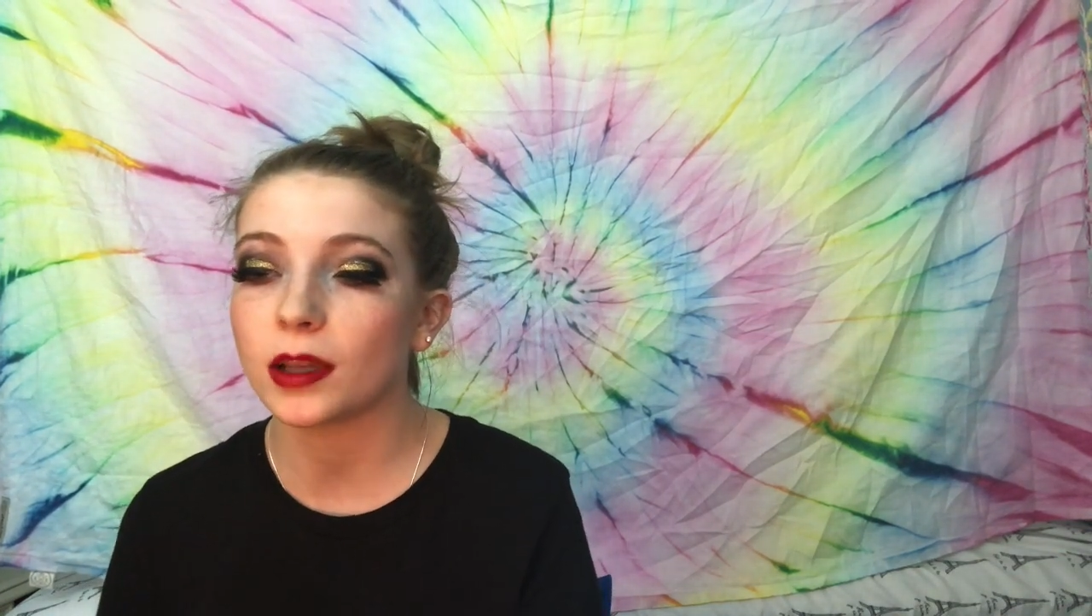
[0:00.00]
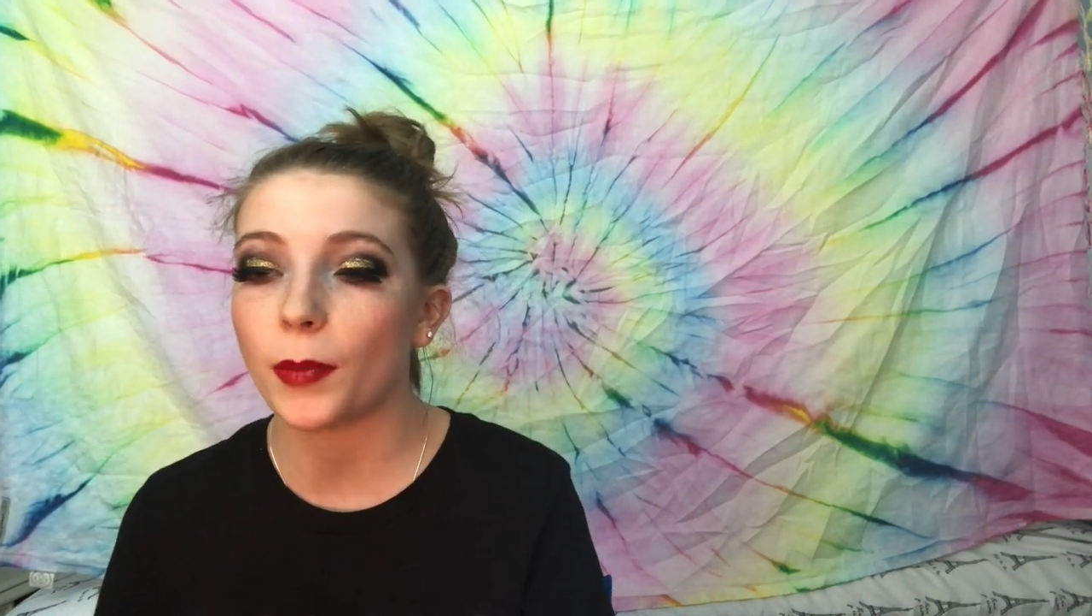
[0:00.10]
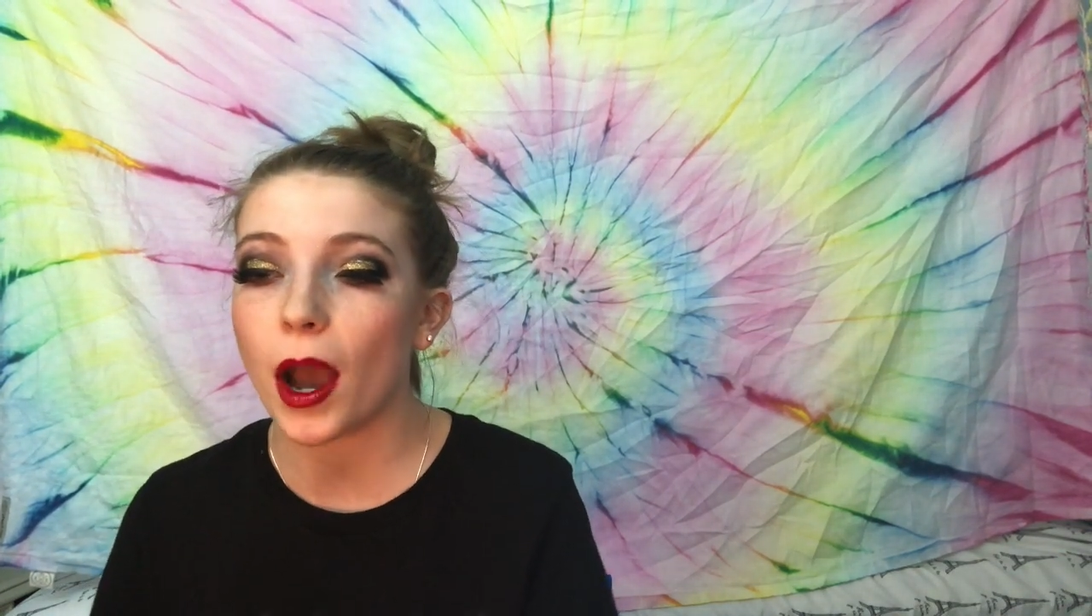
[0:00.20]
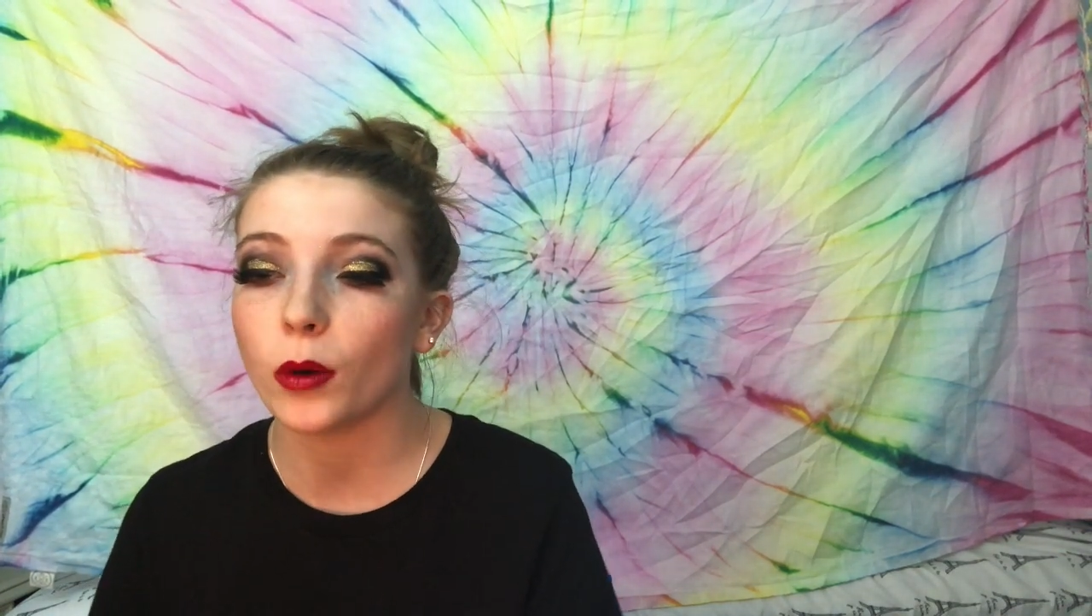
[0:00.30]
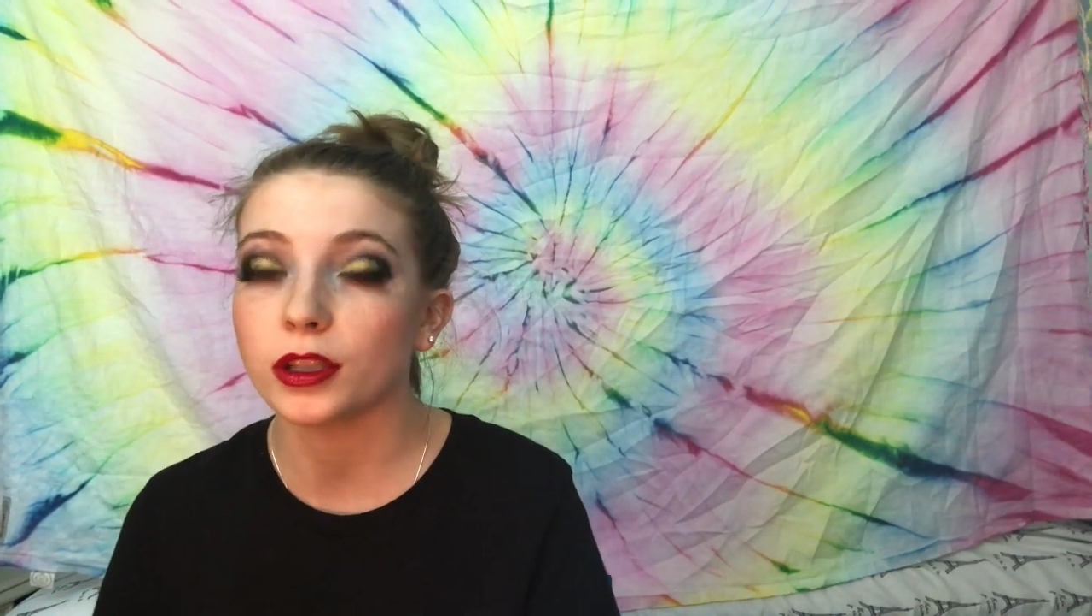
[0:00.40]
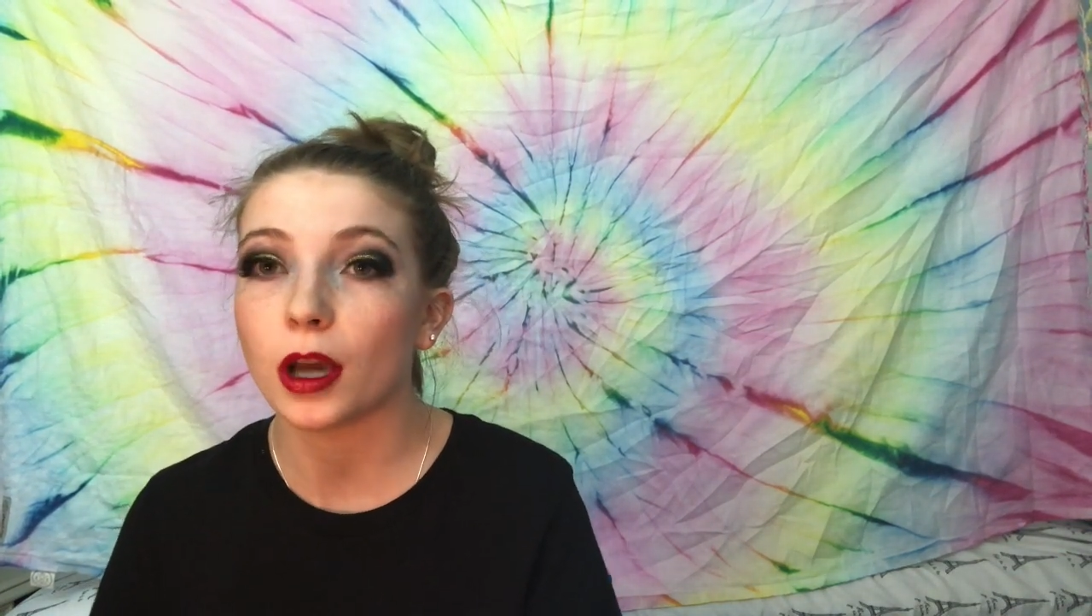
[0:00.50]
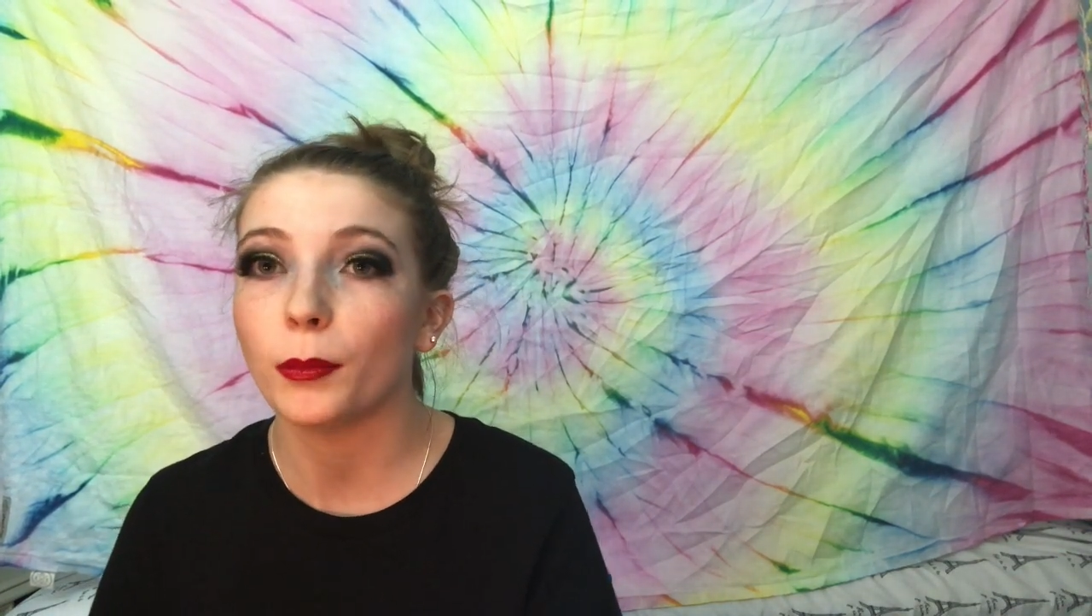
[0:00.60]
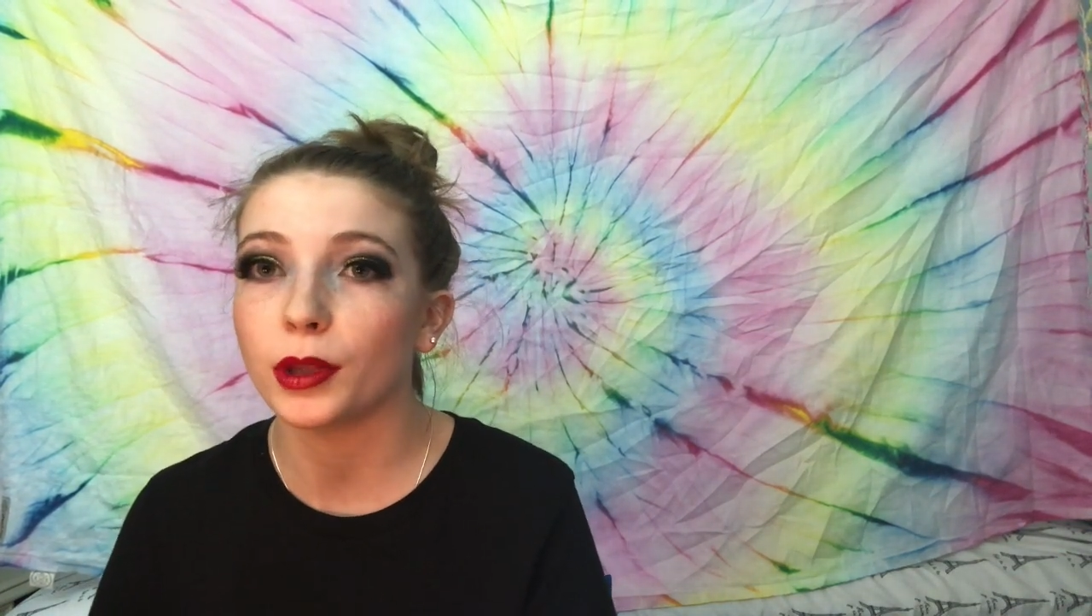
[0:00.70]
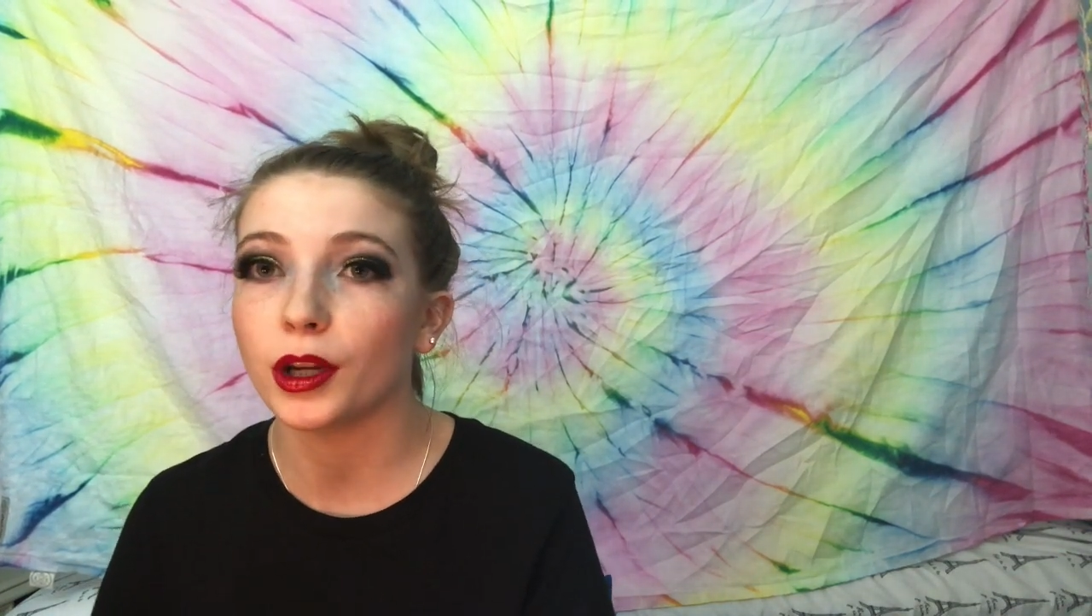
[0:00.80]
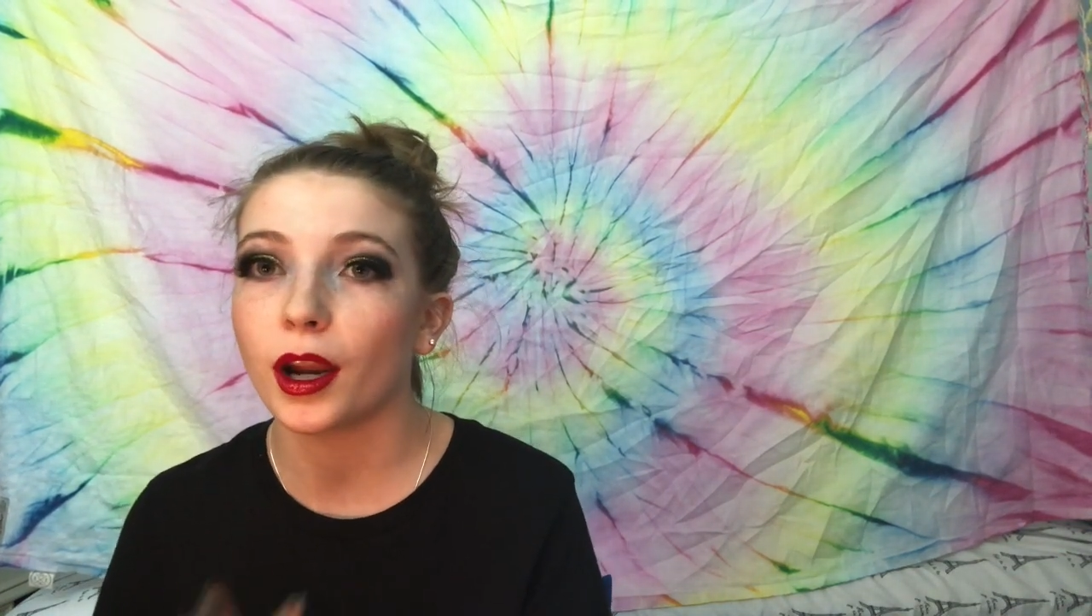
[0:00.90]
a power
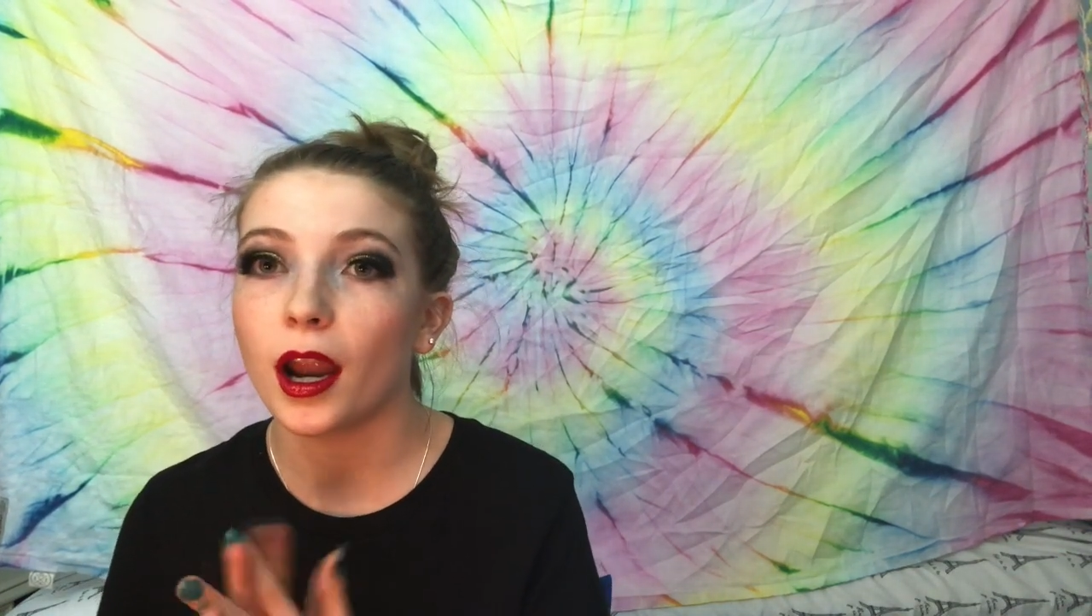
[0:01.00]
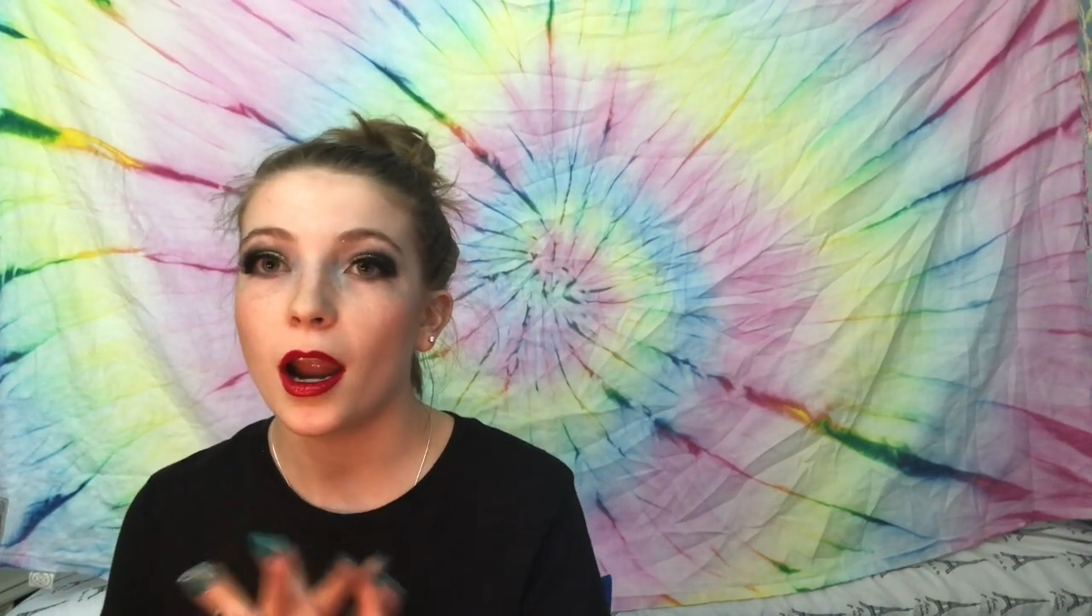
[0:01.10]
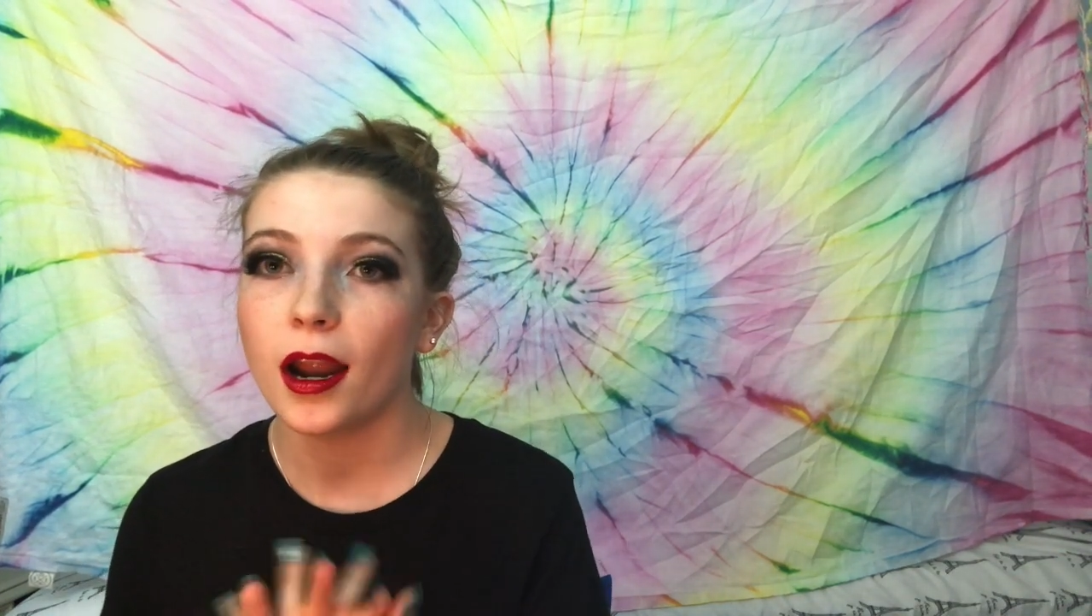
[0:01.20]
tumbler.